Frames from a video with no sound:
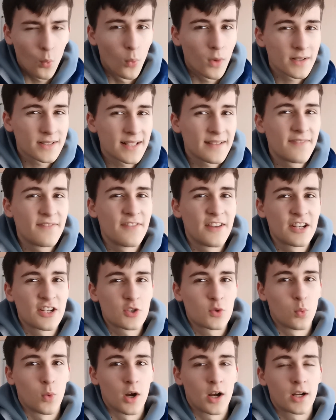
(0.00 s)
Once I
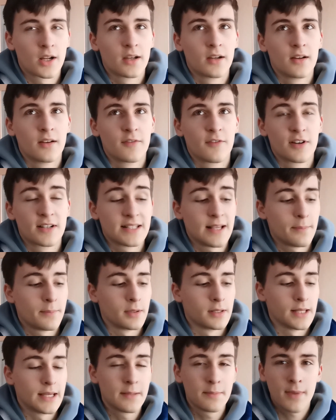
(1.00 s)
finish work, for
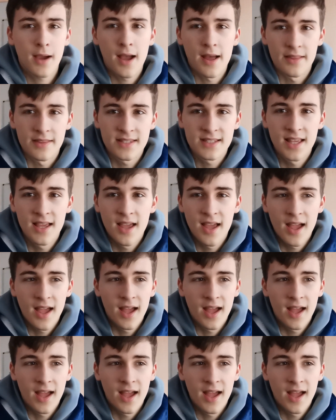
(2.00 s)
example, in maths,